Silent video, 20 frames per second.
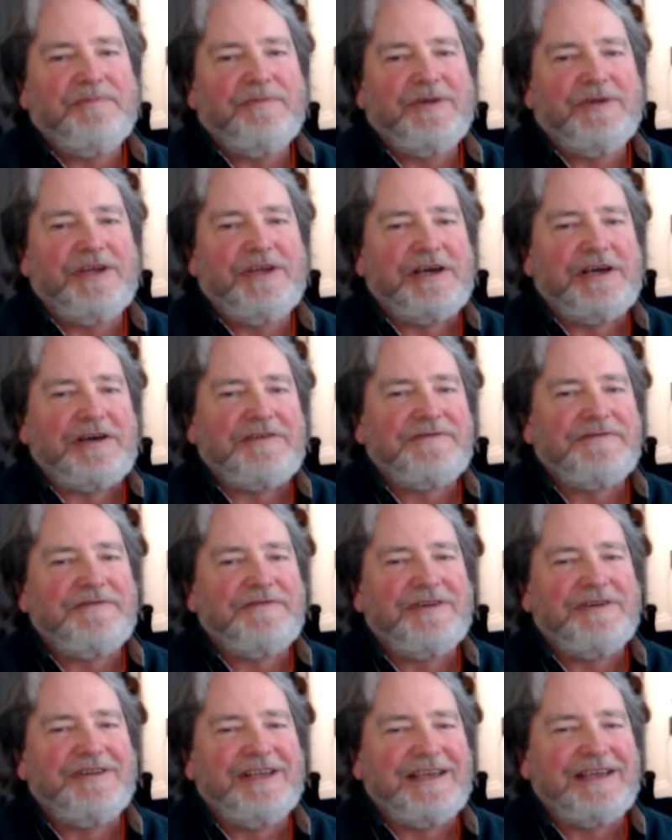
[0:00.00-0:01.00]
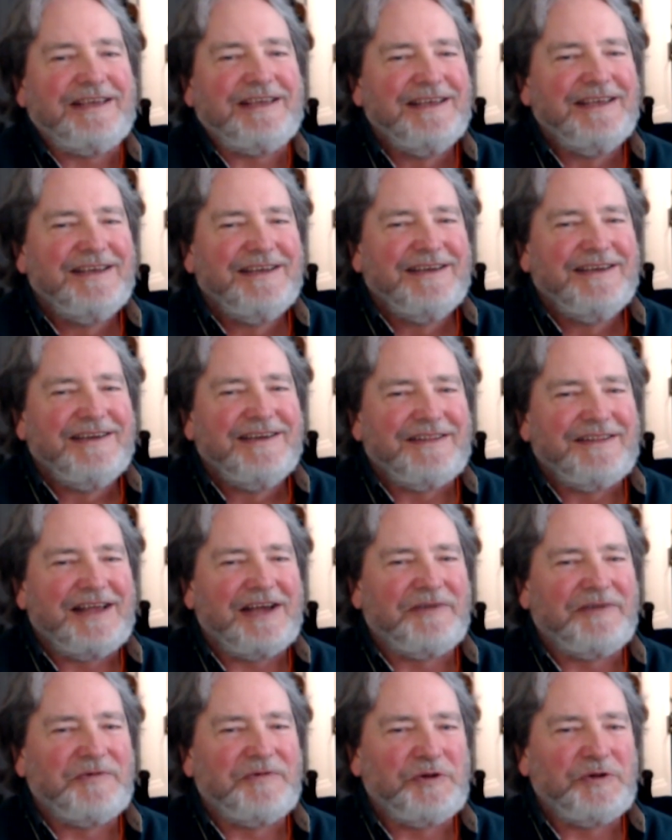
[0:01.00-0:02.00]
deaf, like a
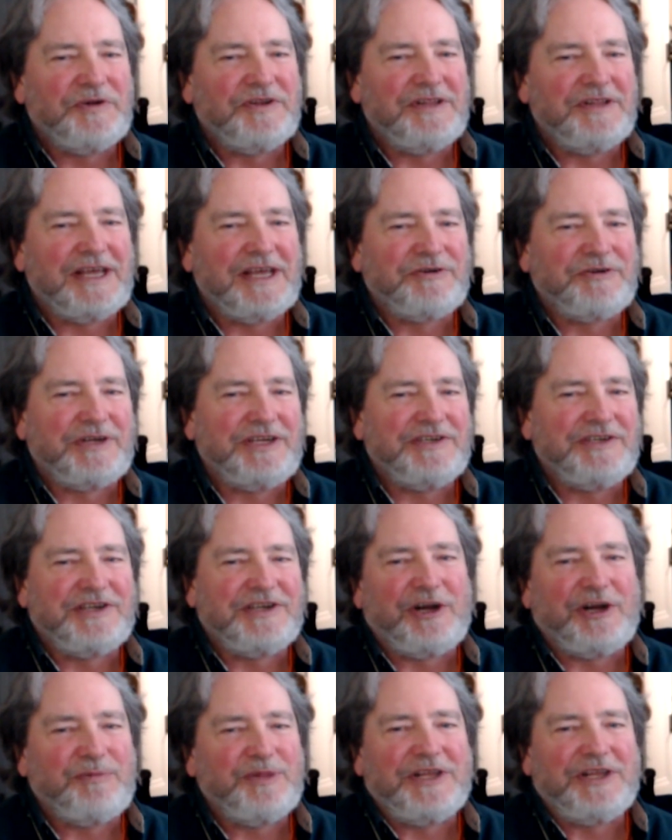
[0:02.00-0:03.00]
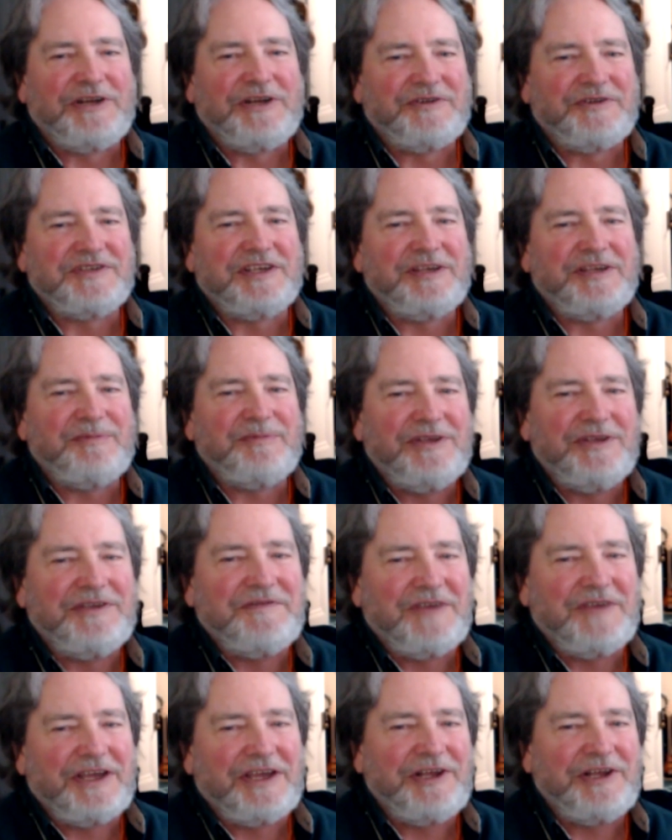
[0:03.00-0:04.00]
lot of old electric guitar players like
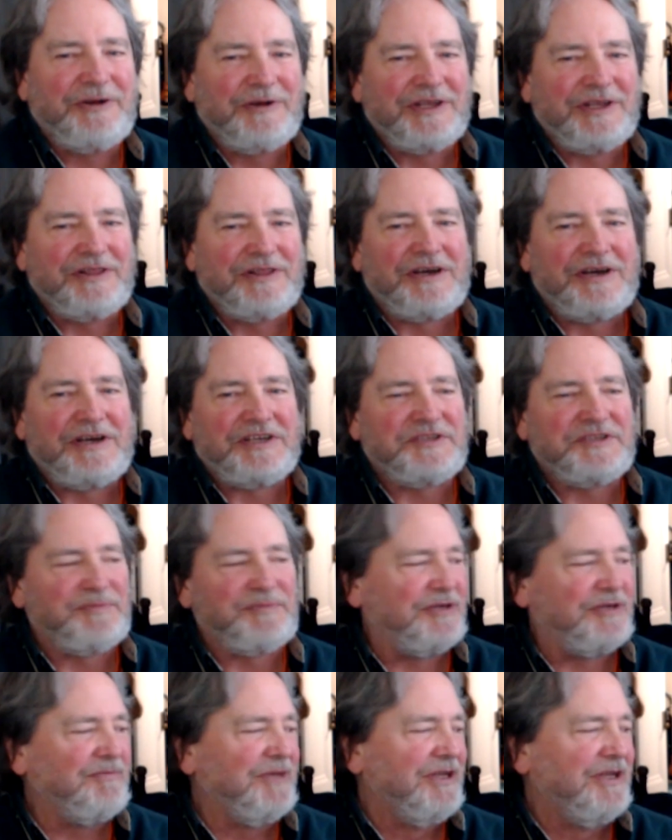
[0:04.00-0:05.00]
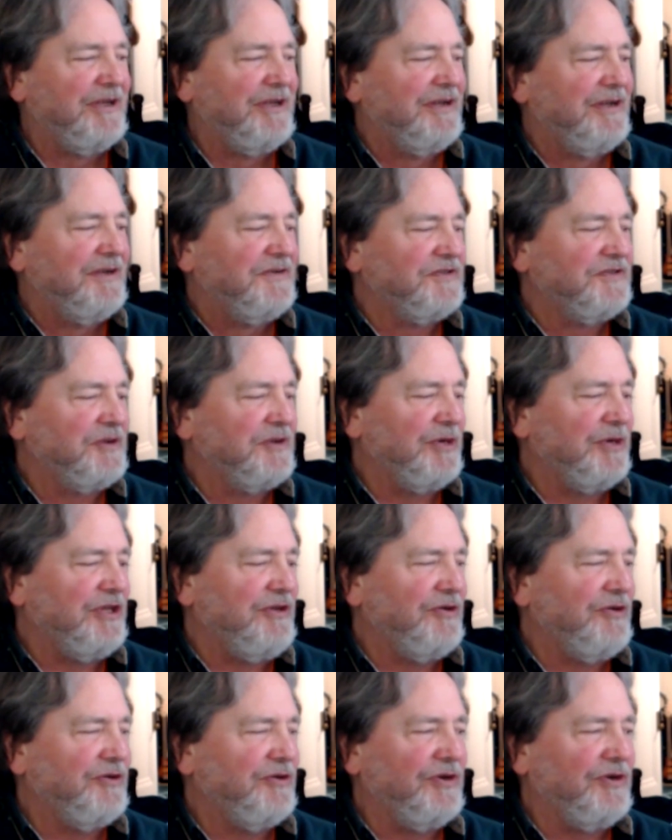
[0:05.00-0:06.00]
me got hearing loss, but
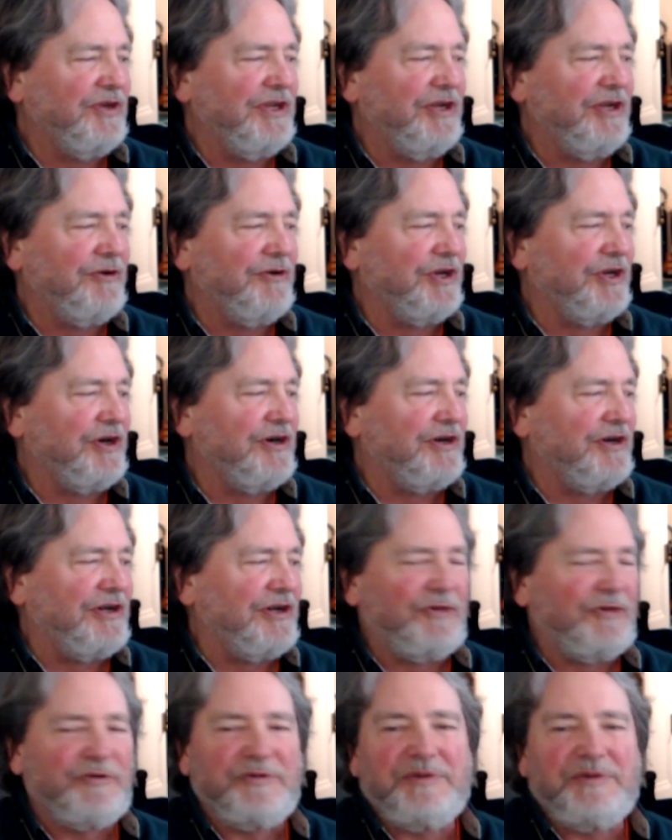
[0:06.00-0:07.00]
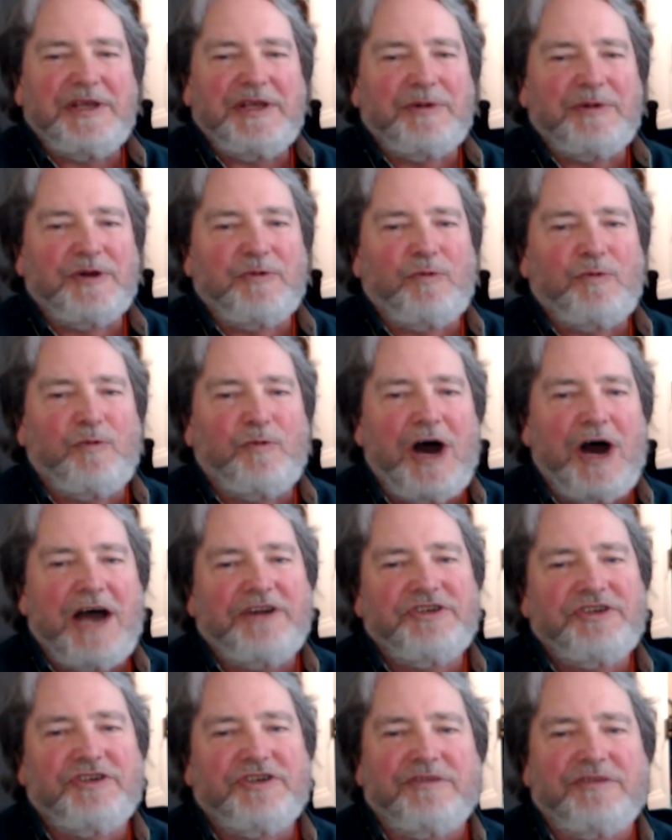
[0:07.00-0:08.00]
somebody who couldn't hear at all would be able to
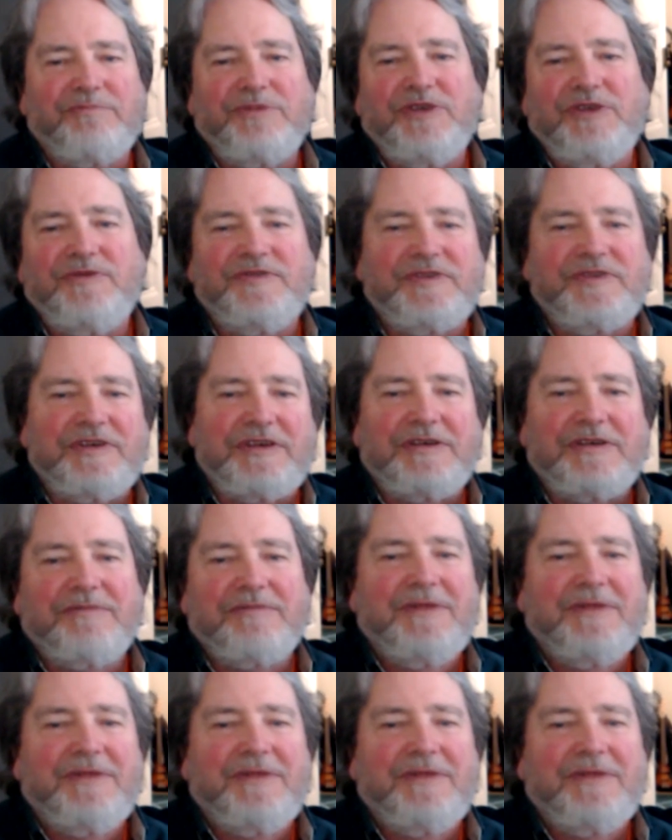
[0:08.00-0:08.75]
watch the music.